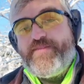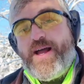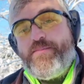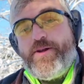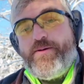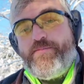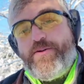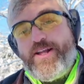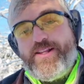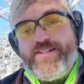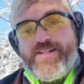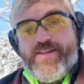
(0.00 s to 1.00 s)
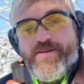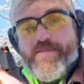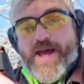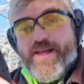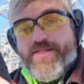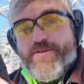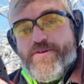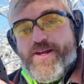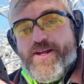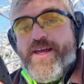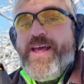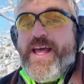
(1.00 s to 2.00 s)
I'm gonna run this other mag through
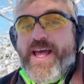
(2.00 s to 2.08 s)
it,